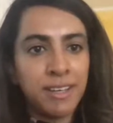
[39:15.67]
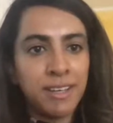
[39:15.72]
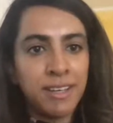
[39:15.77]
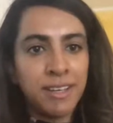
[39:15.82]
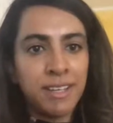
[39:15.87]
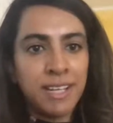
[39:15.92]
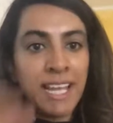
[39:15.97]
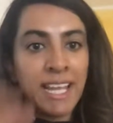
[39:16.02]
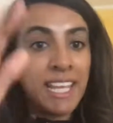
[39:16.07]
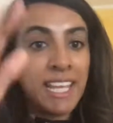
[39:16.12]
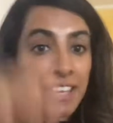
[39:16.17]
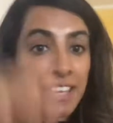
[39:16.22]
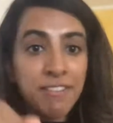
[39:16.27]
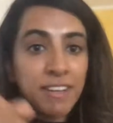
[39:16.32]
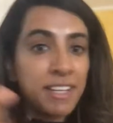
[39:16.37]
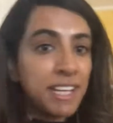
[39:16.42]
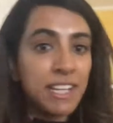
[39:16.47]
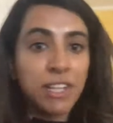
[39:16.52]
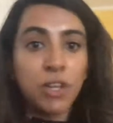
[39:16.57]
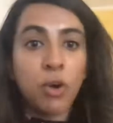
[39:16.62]
Like,
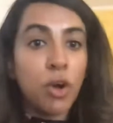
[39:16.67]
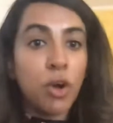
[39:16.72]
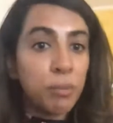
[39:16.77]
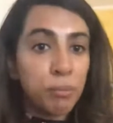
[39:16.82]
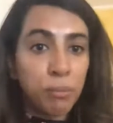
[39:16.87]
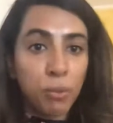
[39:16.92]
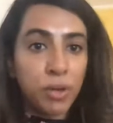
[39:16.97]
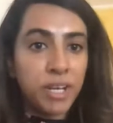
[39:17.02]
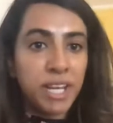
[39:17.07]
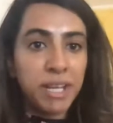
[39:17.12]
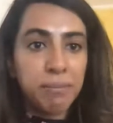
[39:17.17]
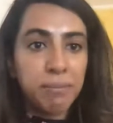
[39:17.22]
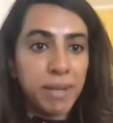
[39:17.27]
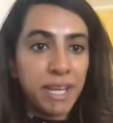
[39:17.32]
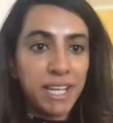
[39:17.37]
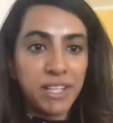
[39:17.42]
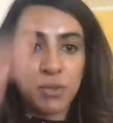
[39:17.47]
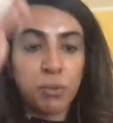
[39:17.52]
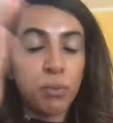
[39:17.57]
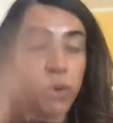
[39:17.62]
even in the onboarding
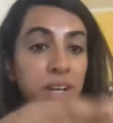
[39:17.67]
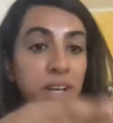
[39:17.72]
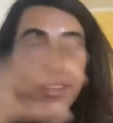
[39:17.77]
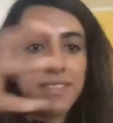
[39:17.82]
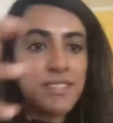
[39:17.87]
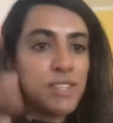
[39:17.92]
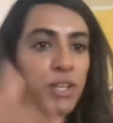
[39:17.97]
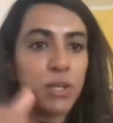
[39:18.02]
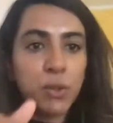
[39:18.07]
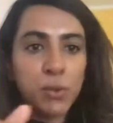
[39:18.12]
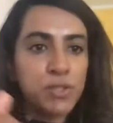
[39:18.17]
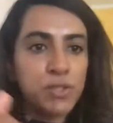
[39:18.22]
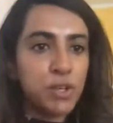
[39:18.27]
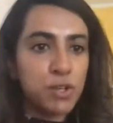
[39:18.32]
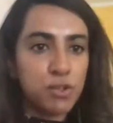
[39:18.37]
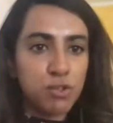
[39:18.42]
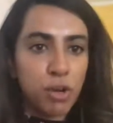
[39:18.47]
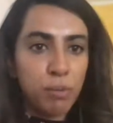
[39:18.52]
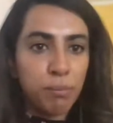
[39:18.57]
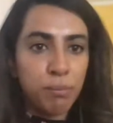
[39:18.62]
page, where does a user
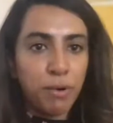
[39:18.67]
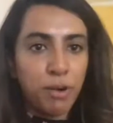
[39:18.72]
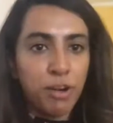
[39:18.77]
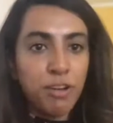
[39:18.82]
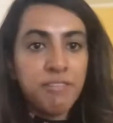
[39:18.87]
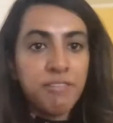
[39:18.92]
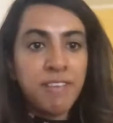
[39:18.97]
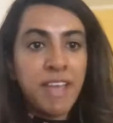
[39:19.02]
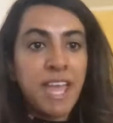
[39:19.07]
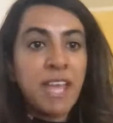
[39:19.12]
drop off?